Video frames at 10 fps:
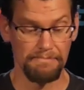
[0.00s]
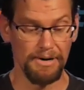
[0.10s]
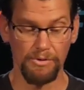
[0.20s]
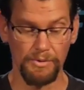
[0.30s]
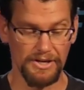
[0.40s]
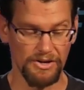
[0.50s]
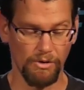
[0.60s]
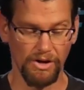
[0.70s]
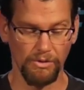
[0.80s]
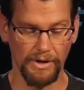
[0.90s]
But we could
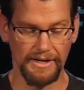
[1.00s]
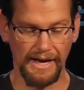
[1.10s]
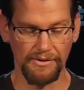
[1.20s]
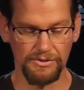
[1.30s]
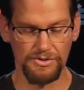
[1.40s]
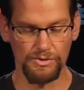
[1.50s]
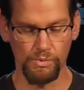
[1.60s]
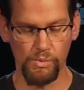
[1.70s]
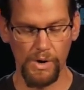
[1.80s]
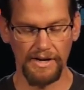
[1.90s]
go all the way down to
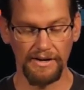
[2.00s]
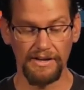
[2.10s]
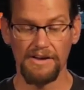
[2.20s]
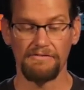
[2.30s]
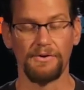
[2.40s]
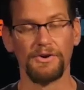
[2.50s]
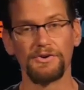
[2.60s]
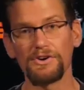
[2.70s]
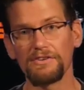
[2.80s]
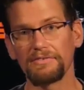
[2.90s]
1 for a
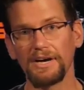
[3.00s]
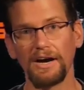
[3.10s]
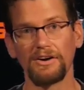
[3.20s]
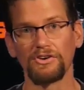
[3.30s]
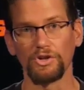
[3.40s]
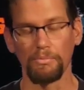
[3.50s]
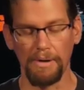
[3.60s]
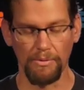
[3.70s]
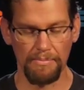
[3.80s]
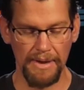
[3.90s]
Nerf gun or a low
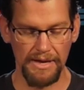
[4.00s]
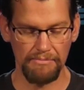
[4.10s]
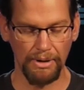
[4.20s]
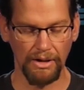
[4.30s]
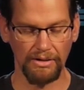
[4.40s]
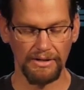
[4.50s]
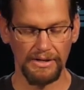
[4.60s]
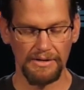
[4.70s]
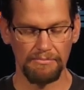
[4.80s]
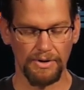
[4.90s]
power paintball
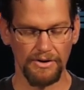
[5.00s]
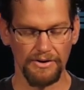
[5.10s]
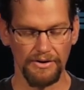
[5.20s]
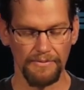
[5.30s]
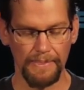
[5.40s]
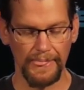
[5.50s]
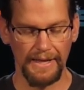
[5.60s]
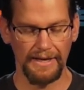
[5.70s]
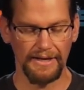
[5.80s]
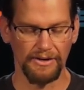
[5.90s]
marker.
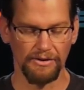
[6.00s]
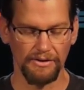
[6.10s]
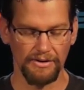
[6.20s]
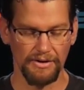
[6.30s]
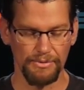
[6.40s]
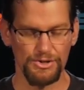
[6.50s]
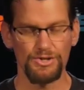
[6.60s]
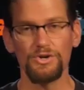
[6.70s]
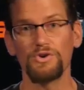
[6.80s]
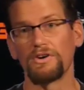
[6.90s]
You know, number
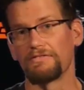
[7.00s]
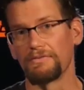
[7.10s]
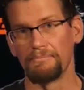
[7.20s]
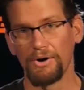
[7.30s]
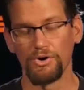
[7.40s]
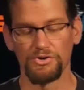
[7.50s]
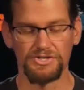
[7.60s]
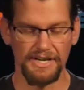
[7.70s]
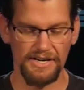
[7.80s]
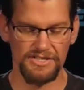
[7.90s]
2 or for
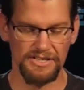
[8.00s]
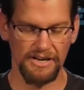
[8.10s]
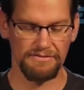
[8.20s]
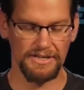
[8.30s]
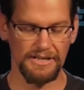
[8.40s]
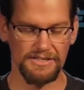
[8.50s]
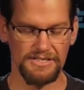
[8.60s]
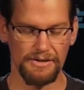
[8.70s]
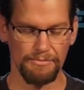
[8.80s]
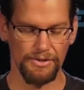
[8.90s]
bows and airsoft
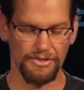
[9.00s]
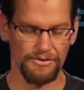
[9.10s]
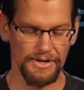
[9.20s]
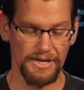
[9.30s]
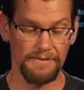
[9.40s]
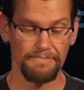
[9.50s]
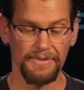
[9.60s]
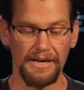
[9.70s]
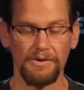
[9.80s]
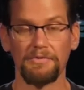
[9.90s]
guns. Number 3,
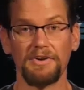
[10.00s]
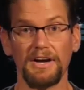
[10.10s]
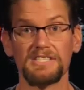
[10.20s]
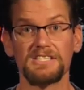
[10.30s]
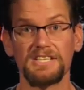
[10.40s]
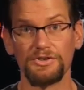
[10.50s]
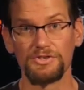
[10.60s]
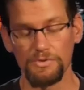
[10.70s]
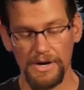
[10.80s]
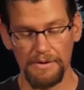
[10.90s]
we've got a
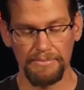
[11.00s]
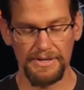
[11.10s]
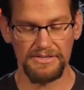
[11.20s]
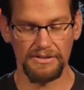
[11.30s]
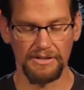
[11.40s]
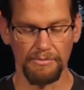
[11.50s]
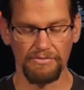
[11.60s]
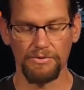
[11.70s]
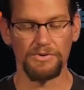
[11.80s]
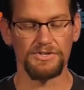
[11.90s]
CO2 air pistol. Number
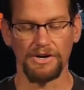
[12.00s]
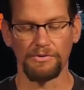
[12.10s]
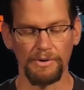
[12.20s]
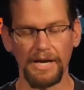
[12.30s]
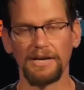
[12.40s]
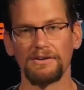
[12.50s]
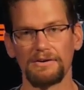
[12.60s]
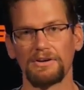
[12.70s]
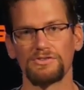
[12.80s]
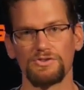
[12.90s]
4 is our
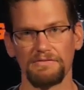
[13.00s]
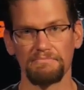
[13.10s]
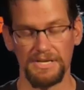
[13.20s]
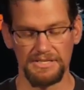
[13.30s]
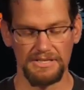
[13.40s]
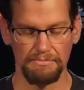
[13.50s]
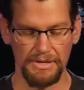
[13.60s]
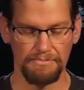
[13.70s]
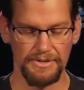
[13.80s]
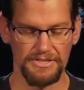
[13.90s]
regular sort of
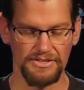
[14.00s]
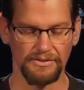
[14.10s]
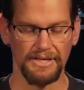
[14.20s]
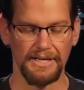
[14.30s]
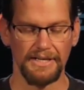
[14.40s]
PCP pistol.